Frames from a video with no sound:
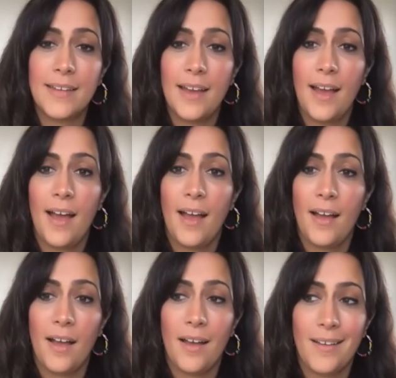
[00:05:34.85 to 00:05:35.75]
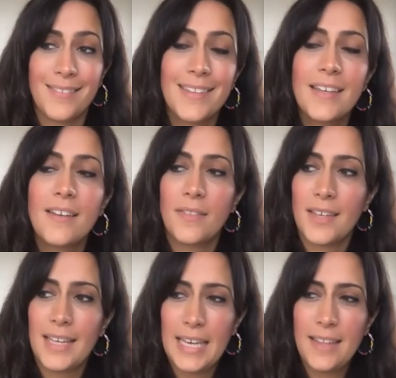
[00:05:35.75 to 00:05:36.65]
I think
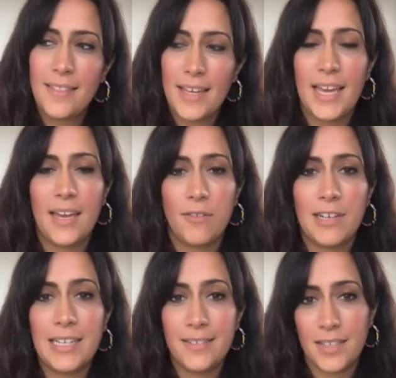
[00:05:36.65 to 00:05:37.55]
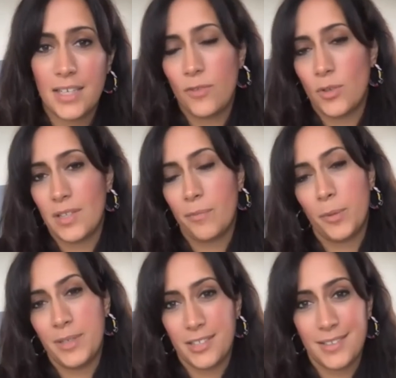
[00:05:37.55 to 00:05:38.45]
the key thing here really is to give yourself
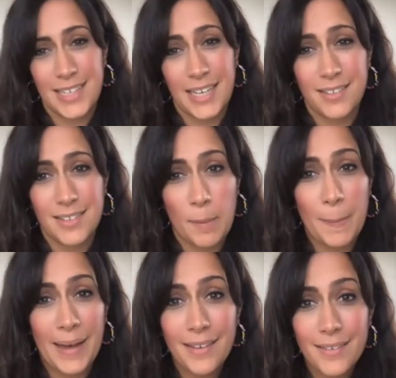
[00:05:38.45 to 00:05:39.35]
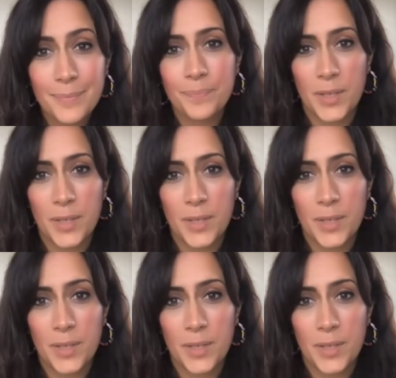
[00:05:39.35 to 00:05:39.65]
permission to take a step back,